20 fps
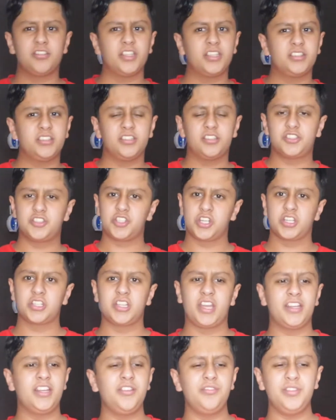like, this structure,
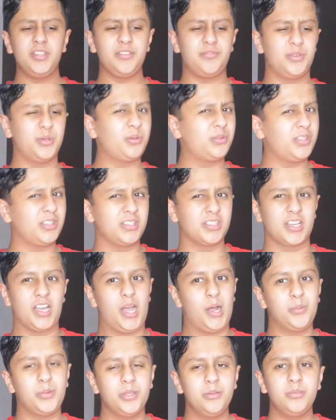I didn't really focus on the
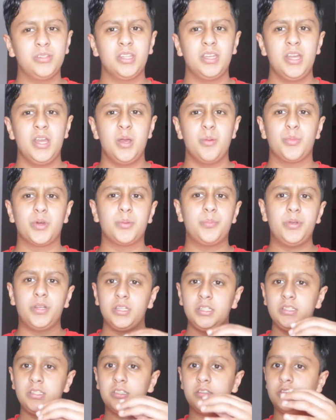goblins, but
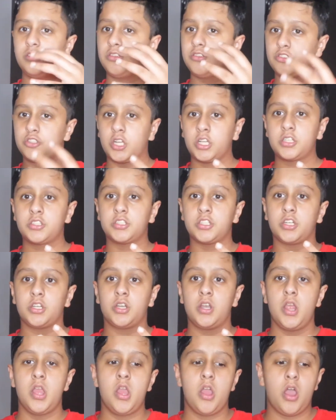apparently there's a structure
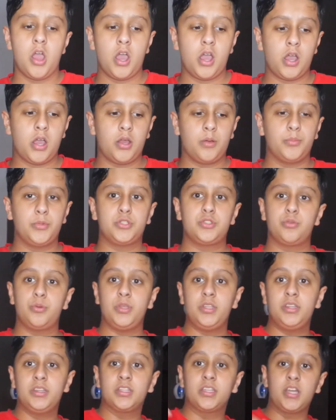
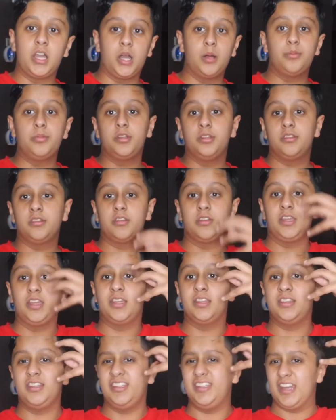between the goblins
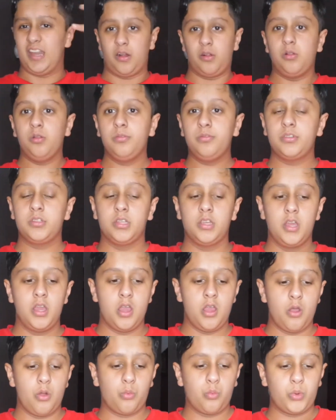and the elves,
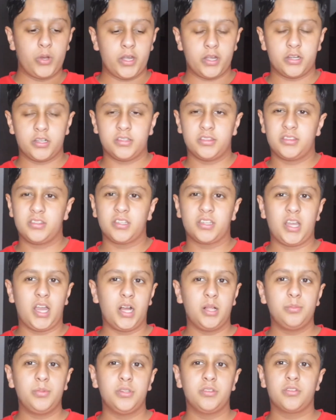where the
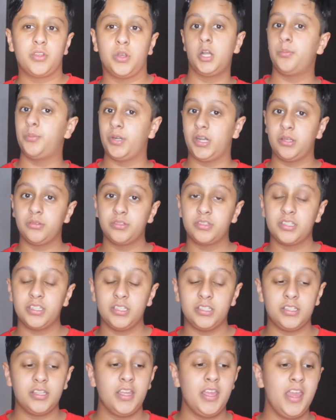goblins are
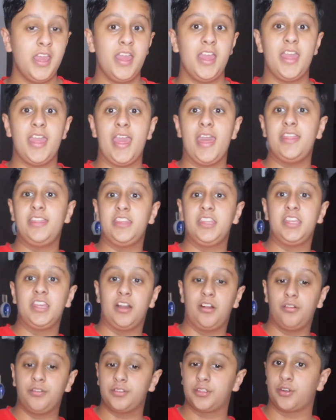brown-skinned and the
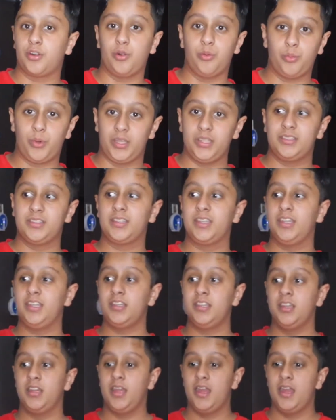elves are all white-skinned,